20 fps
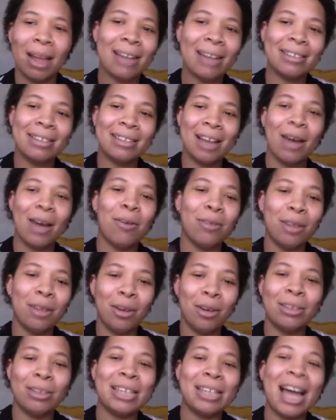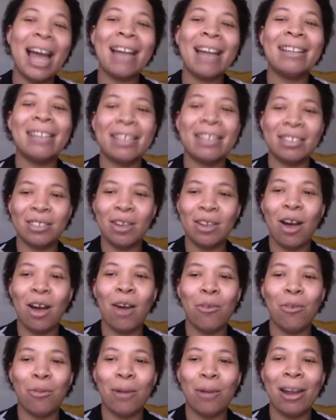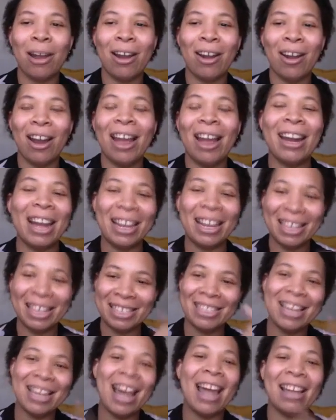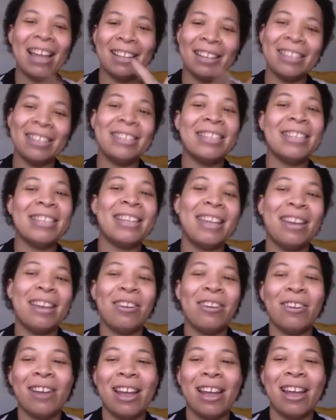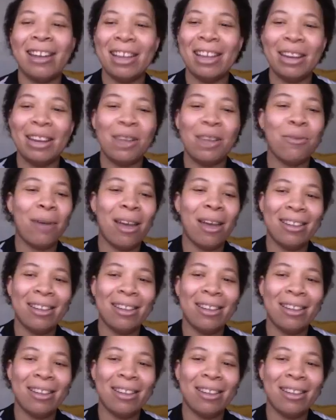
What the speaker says: I download dialing software and I can dial into the internet anyway.